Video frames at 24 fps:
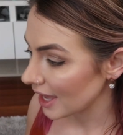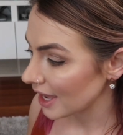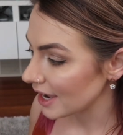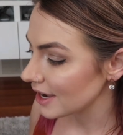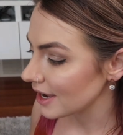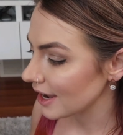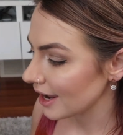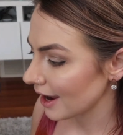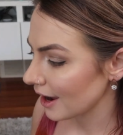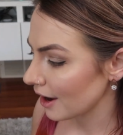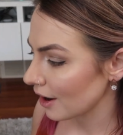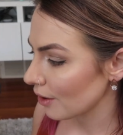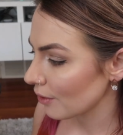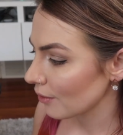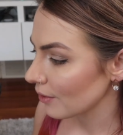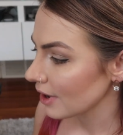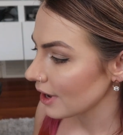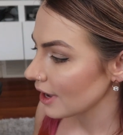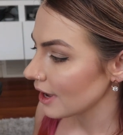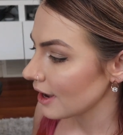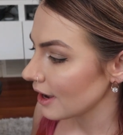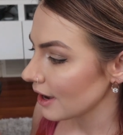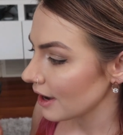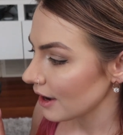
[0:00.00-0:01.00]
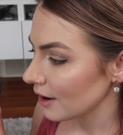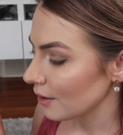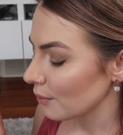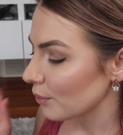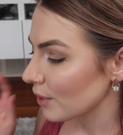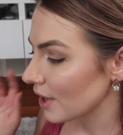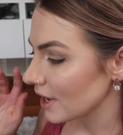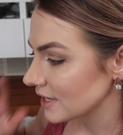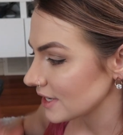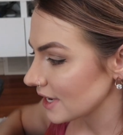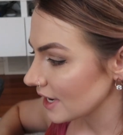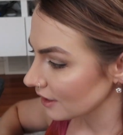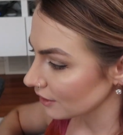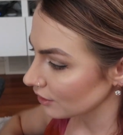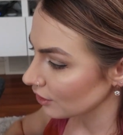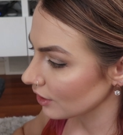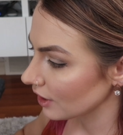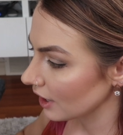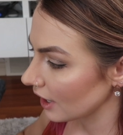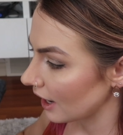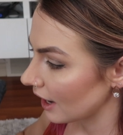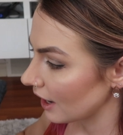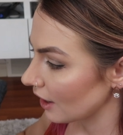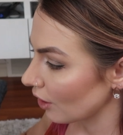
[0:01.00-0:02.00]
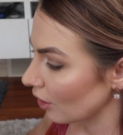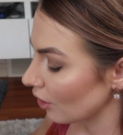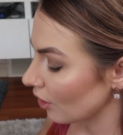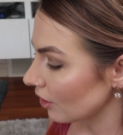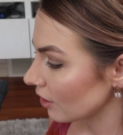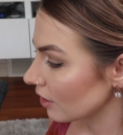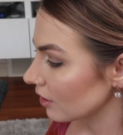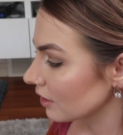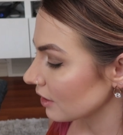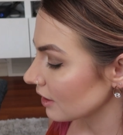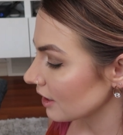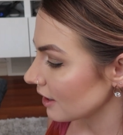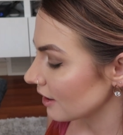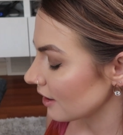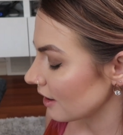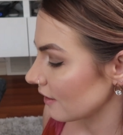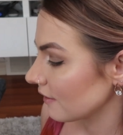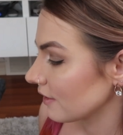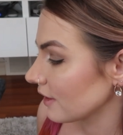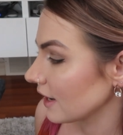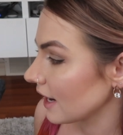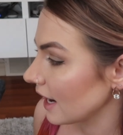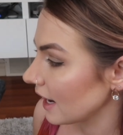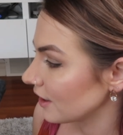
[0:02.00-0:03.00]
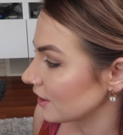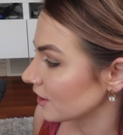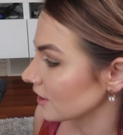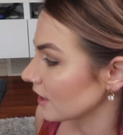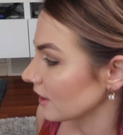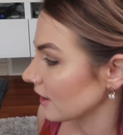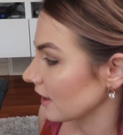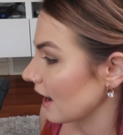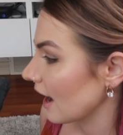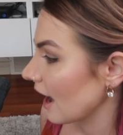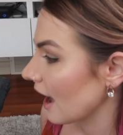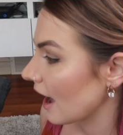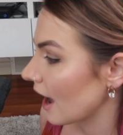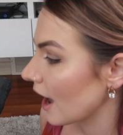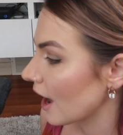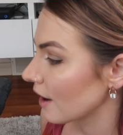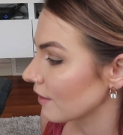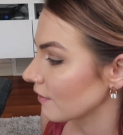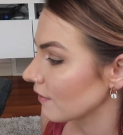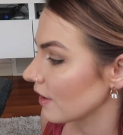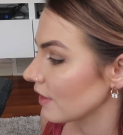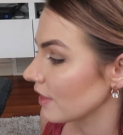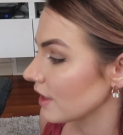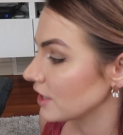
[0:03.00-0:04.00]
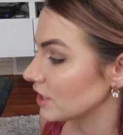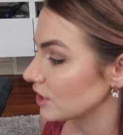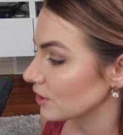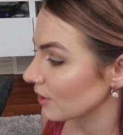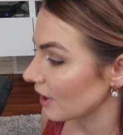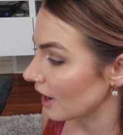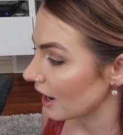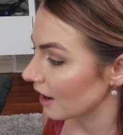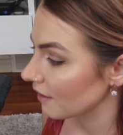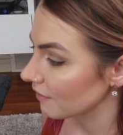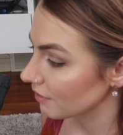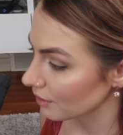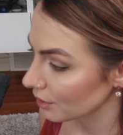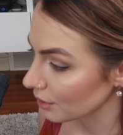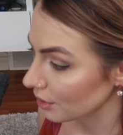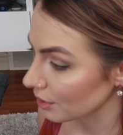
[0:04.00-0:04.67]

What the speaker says: Now, when I take a look at all of the cages that they do have their